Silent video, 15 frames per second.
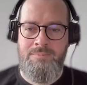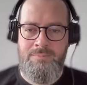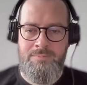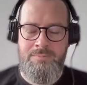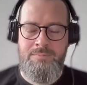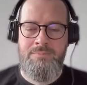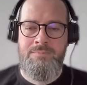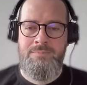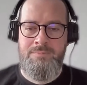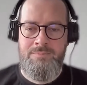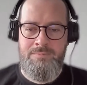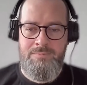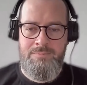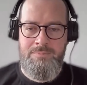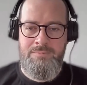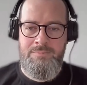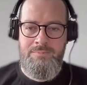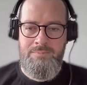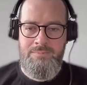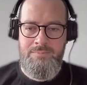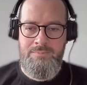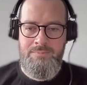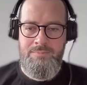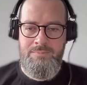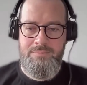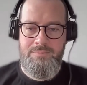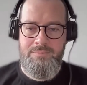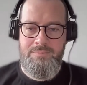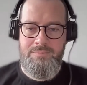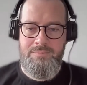
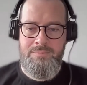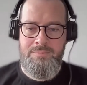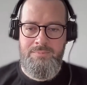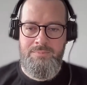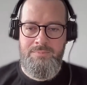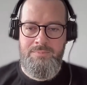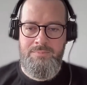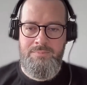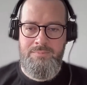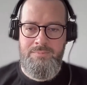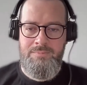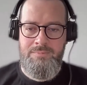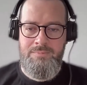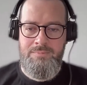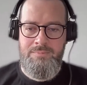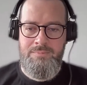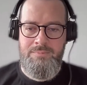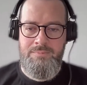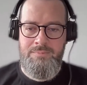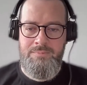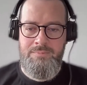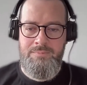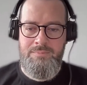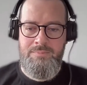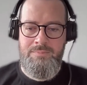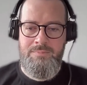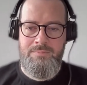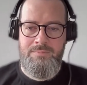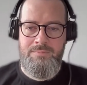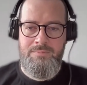
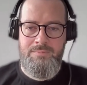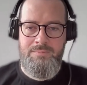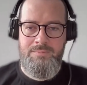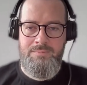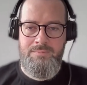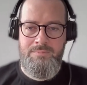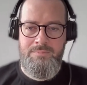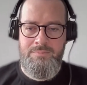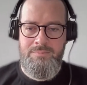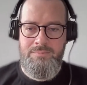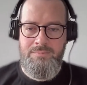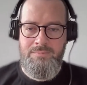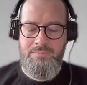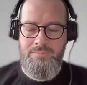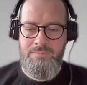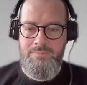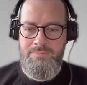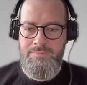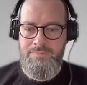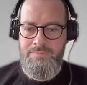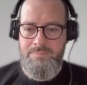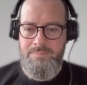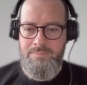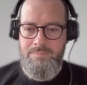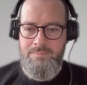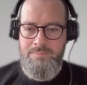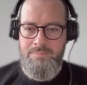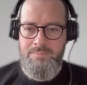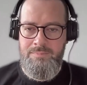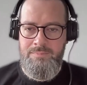
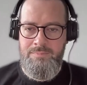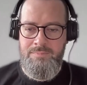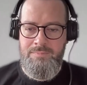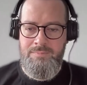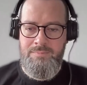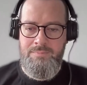No words are spoken by the person on screen.